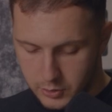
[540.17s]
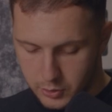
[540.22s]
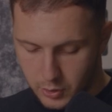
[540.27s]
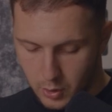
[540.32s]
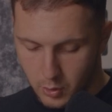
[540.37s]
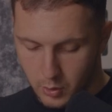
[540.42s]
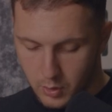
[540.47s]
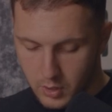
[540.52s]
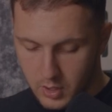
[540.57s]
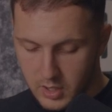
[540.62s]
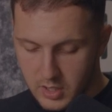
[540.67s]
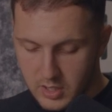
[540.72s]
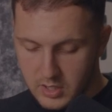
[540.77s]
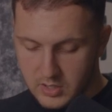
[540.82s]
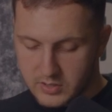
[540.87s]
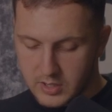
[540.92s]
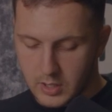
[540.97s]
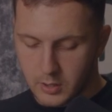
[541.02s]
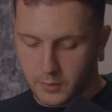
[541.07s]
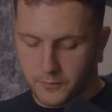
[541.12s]
So
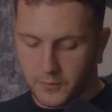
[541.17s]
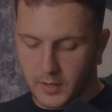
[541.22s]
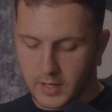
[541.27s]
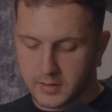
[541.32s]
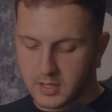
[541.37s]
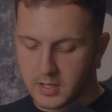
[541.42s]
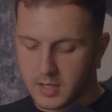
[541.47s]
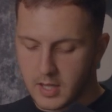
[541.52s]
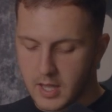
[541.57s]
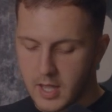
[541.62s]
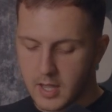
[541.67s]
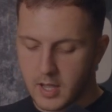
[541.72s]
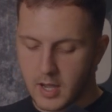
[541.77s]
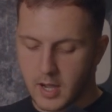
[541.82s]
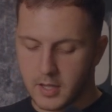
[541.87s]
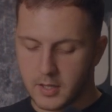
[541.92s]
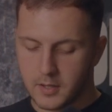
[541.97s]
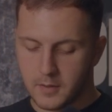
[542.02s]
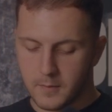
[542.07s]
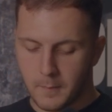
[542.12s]
instead of letting
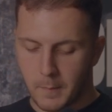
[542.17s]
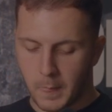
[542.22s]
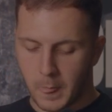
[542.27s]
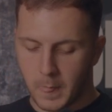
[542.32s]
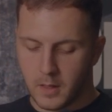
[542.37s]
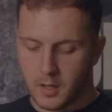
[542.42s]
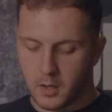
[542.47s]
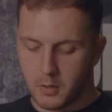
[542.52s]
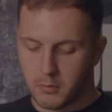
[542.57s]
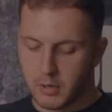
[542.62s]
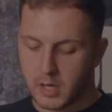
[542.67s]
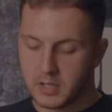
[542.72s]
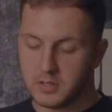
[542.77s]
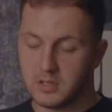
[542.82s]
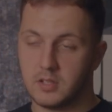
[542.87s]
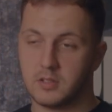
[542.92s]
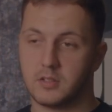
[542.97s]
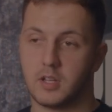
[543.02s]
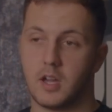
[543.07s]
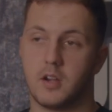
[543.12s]
AI write
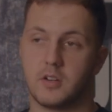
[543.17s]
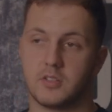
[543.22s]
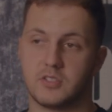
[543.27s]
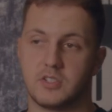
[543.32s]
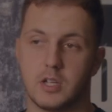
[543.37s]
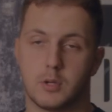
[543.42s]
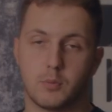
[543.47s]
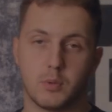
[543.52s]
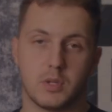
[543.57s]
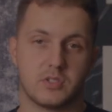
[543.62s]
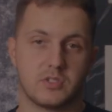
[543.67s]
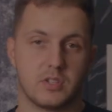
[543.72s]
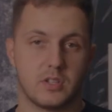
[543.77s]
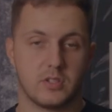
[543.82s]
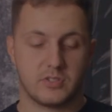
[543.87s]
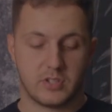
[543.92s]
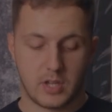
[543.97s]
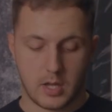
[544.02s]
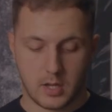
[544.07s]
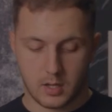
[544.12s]
the entire sequence
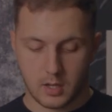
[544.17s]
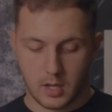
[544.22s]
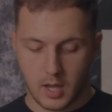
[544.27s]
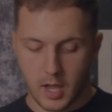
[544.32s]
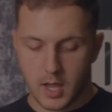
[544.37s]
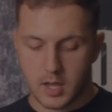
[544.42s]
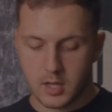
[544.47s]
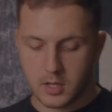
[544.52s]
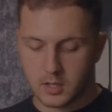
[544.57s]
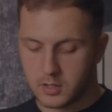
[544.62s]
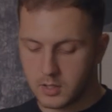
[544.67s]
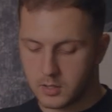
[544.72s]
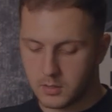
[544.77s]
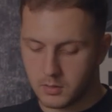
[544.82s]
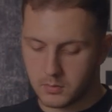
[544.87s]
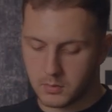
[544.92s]
and saying, hey,